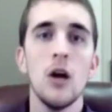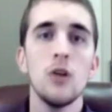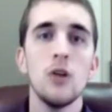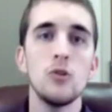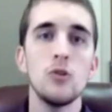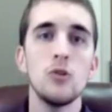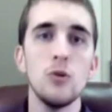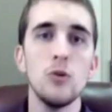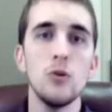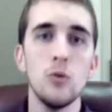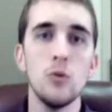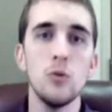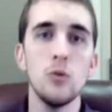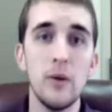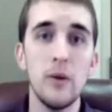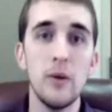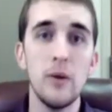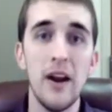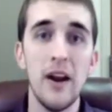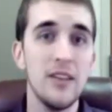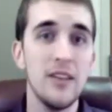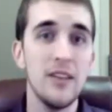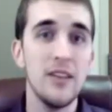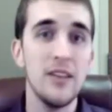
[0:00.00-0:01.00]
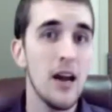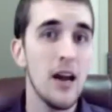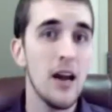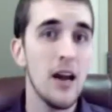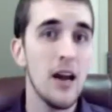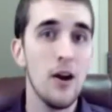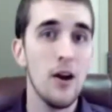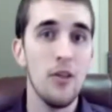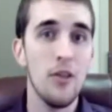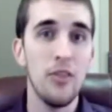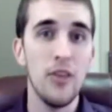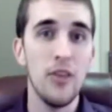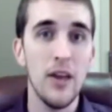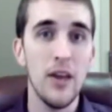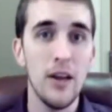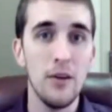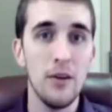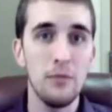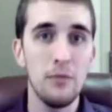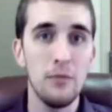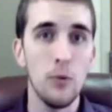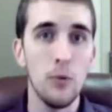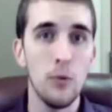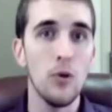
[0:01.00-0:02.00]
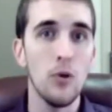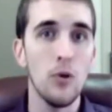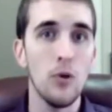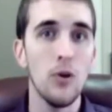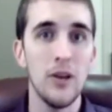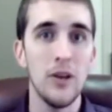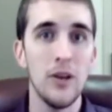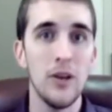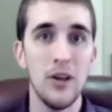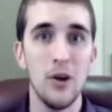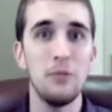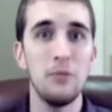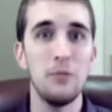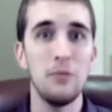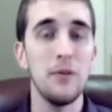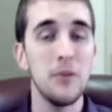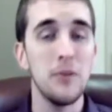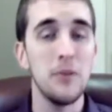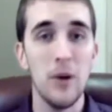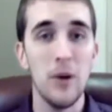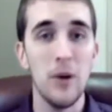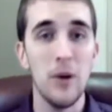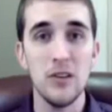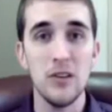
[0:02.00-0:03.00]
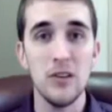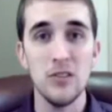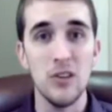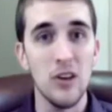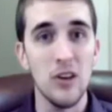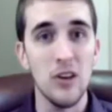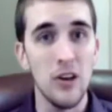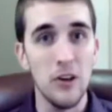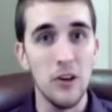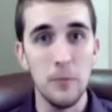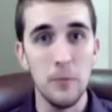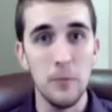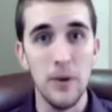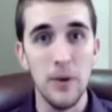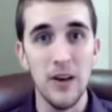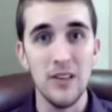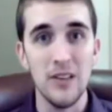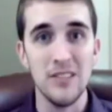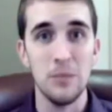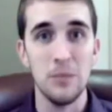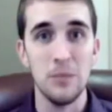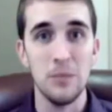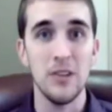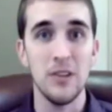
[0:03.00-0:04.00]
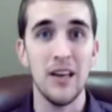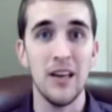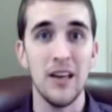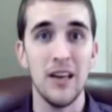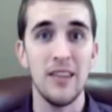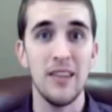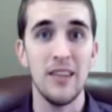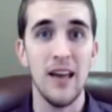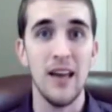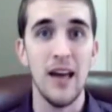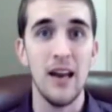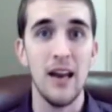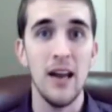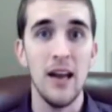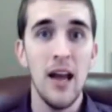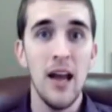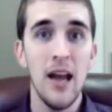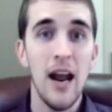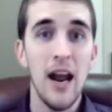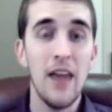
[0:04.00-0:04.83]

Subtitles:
to rewrite the entire thing for, you know, 50 bucks or 100 bucks, something like that.